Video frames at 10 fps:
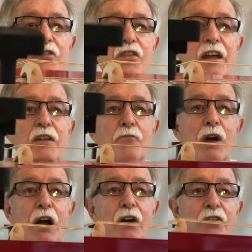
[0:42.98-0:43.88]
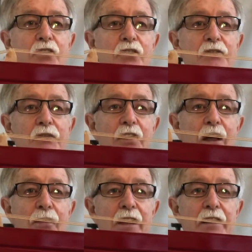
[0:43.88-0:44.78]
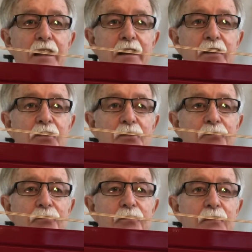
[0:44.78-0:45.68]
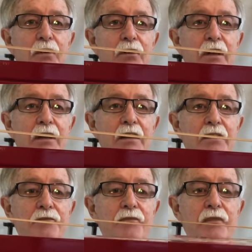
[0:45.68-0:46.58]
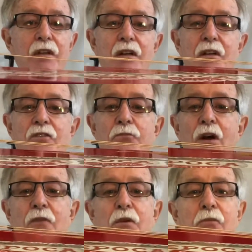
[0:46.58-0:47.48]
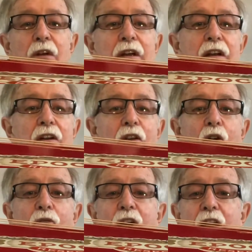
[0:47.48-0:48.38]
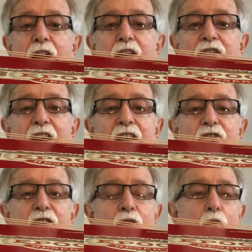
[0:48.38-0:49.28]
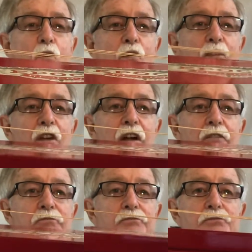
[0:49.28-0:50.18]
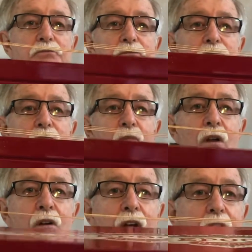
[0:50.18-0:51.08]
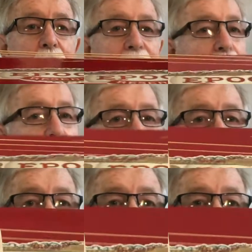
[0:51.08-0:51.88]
thin box. Look how thin that is, okay? It's probably a little over an inch and a quarter thick. Okay, but don't let it